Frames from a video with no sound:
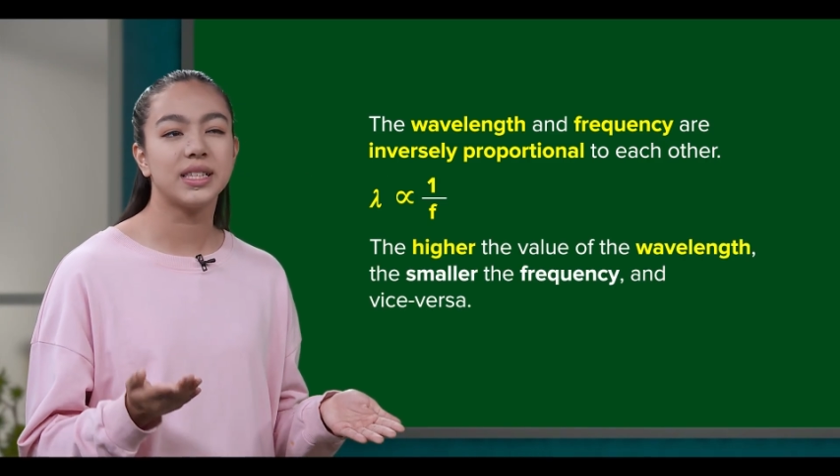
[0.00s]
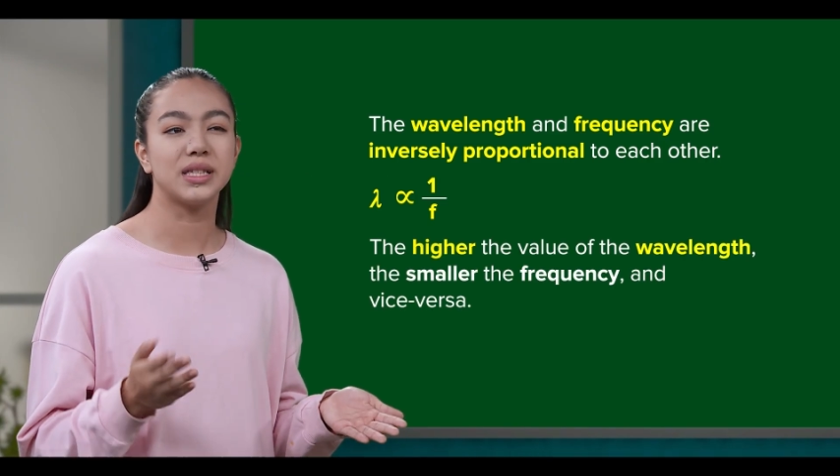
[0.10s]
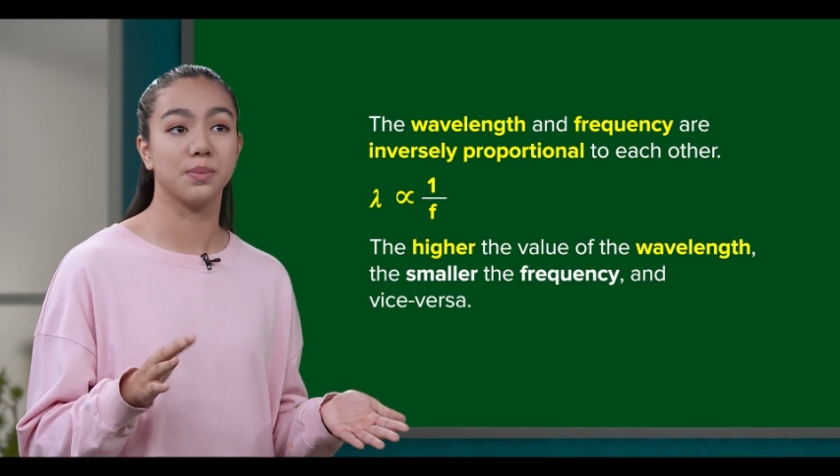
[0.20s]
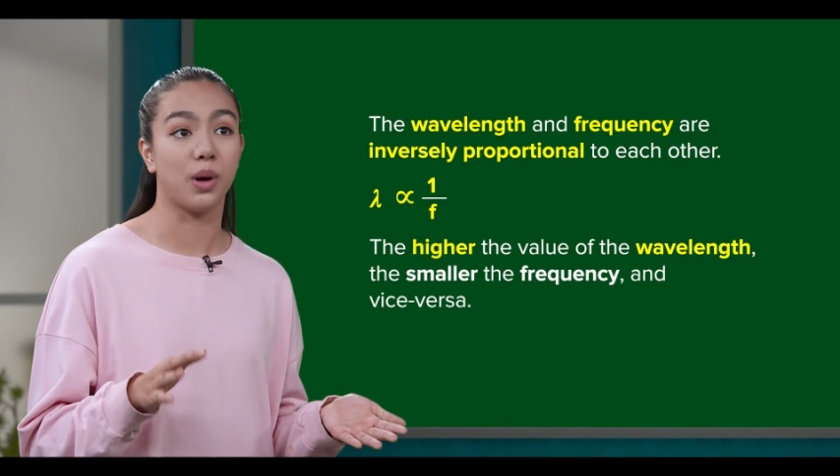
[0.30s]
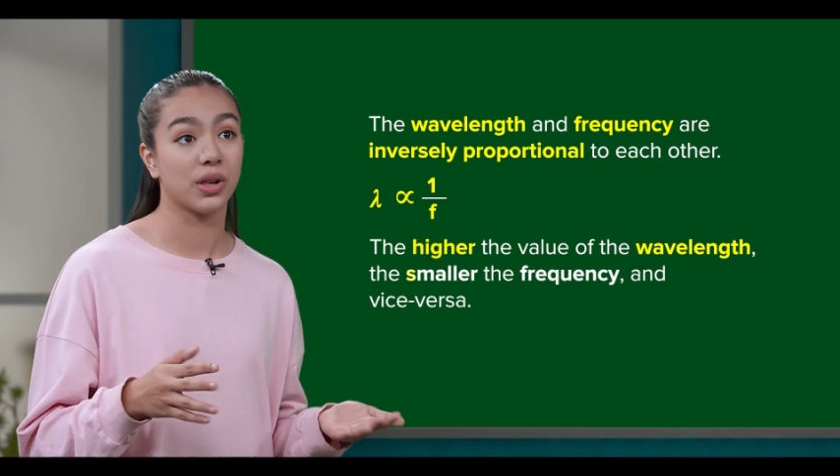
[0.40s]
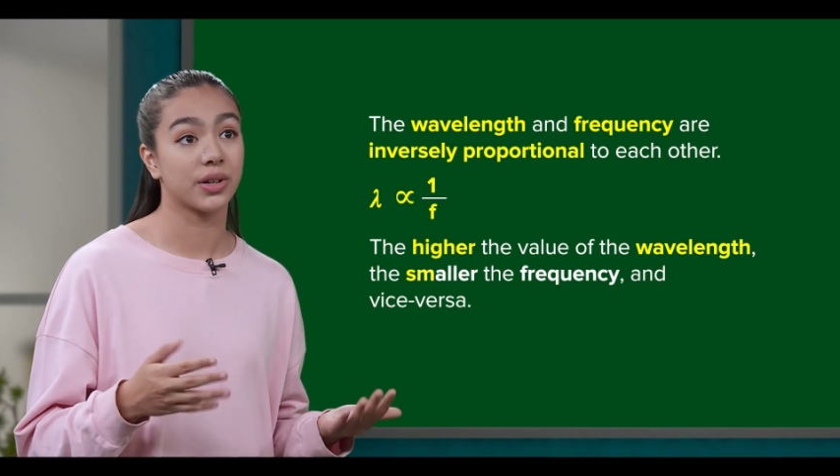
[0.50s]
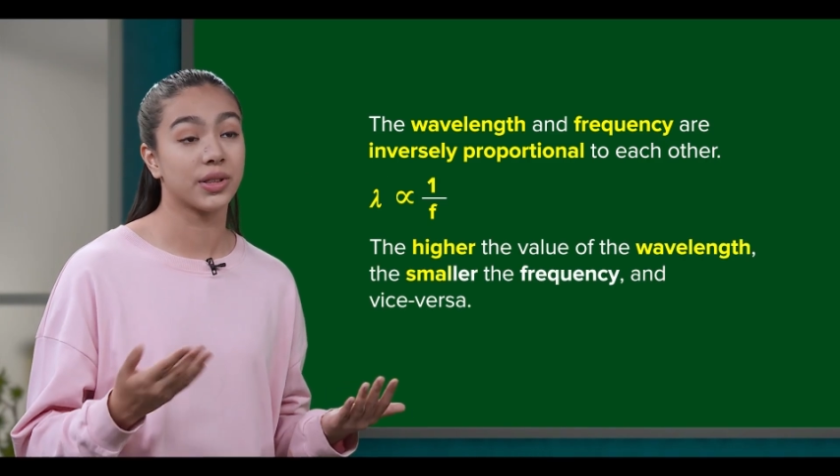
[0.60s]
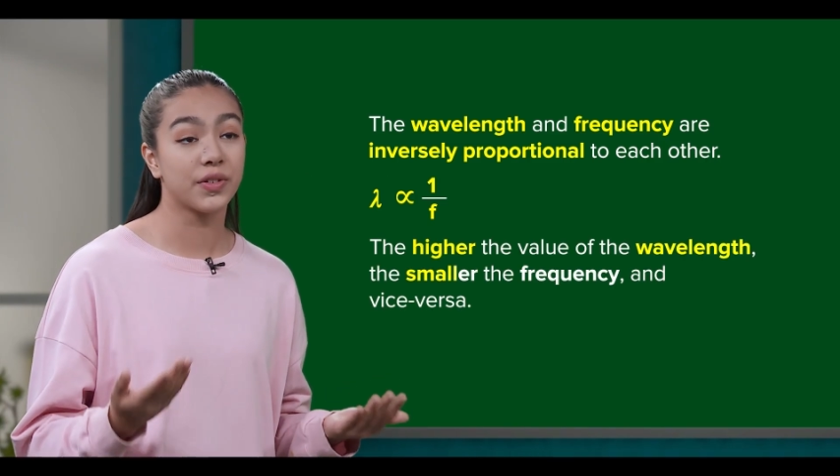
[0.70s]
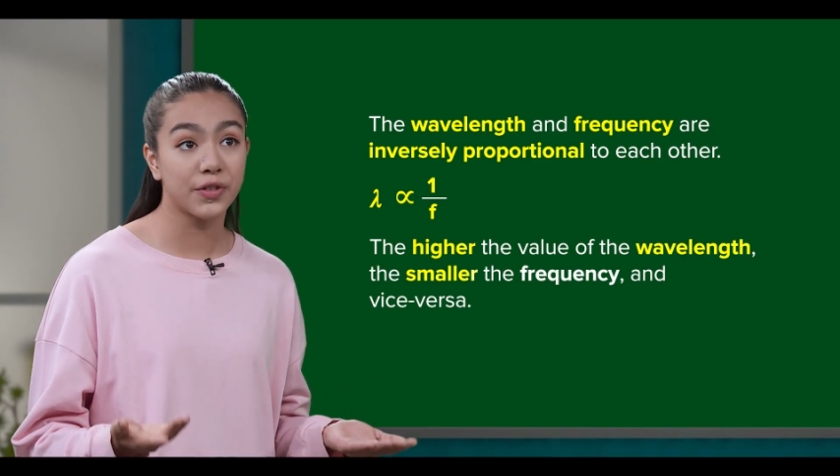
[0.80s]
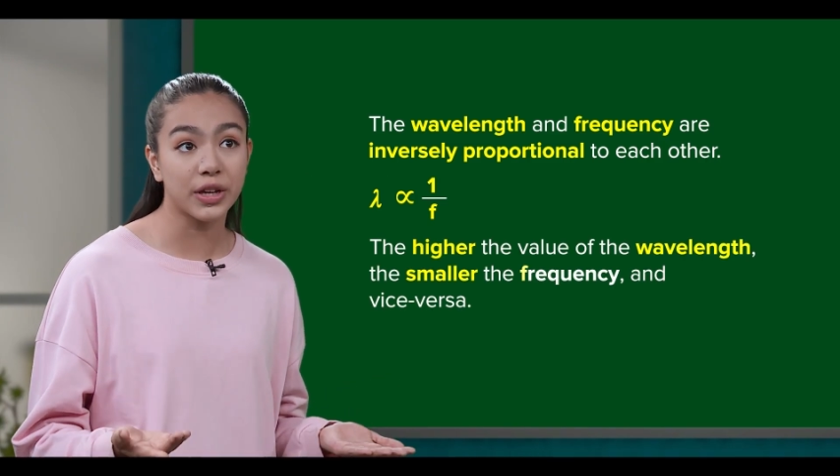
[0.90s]
the smaller
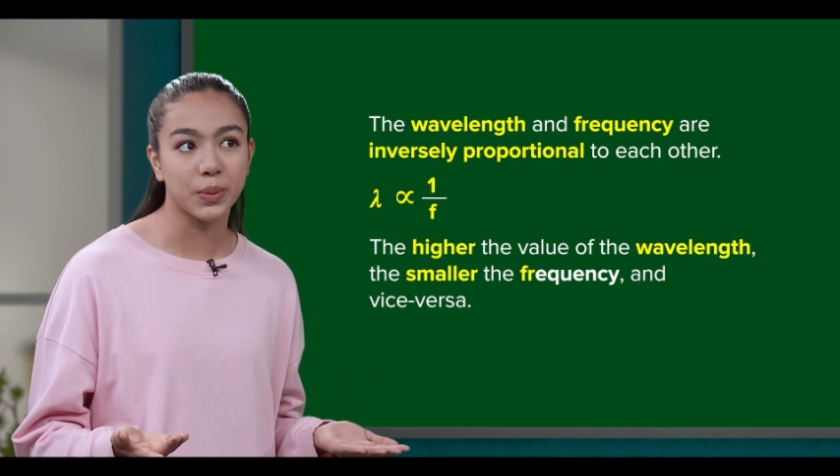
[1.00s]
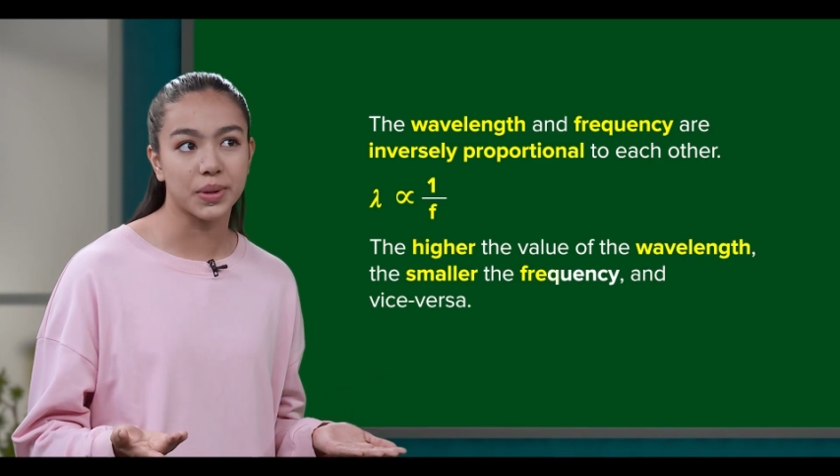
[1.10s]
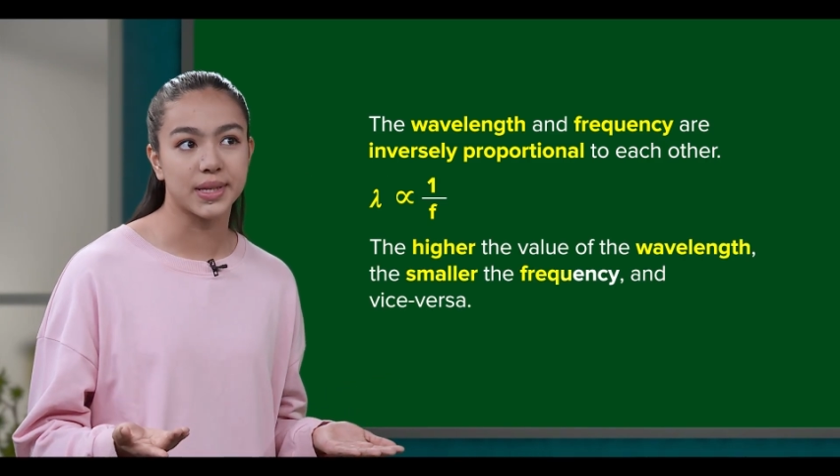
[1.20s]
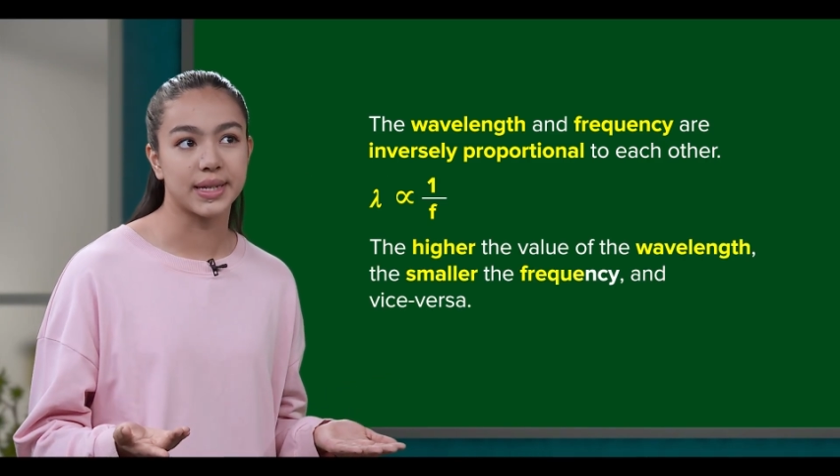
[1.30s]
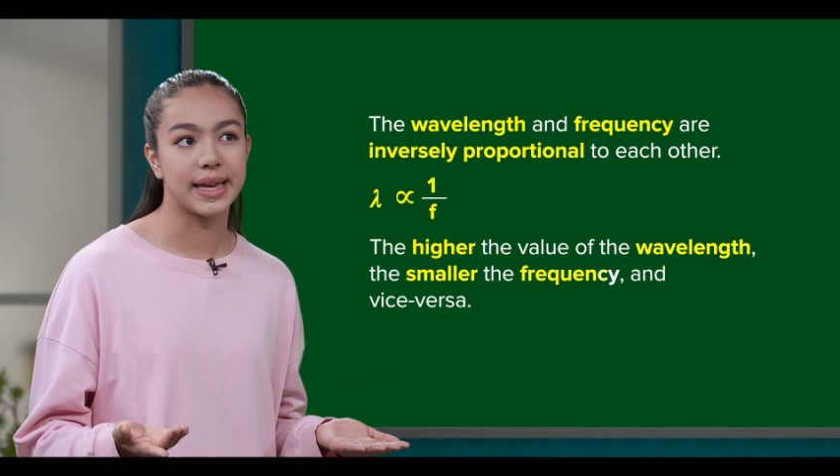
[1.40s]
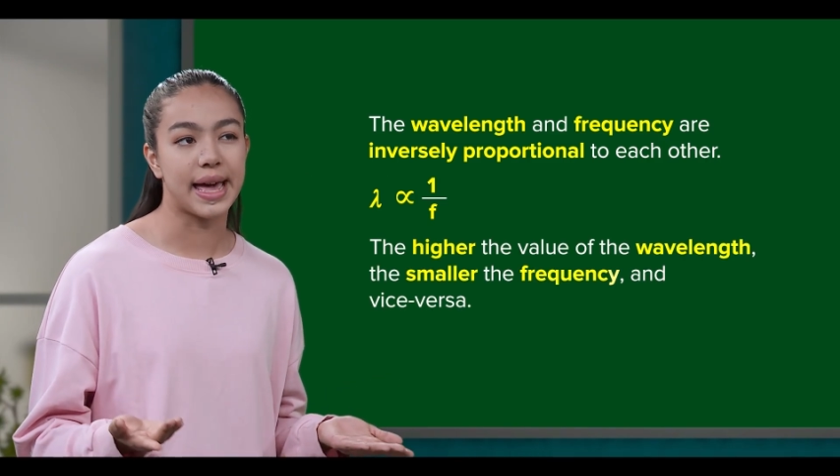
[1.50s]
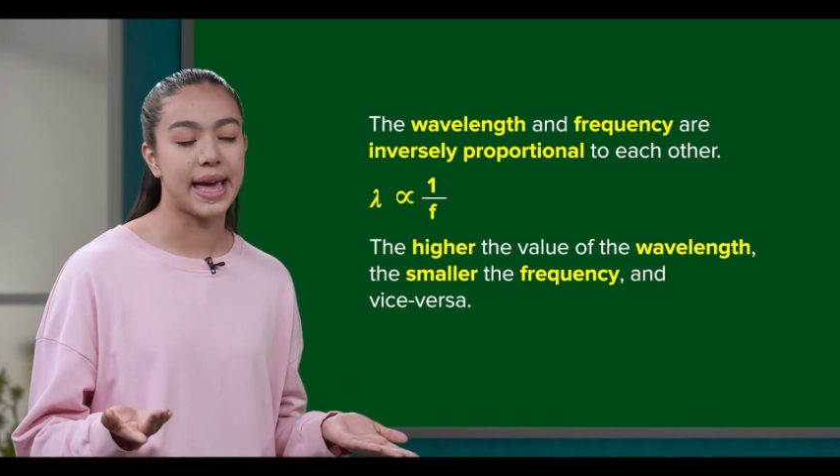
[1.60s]
the frequency,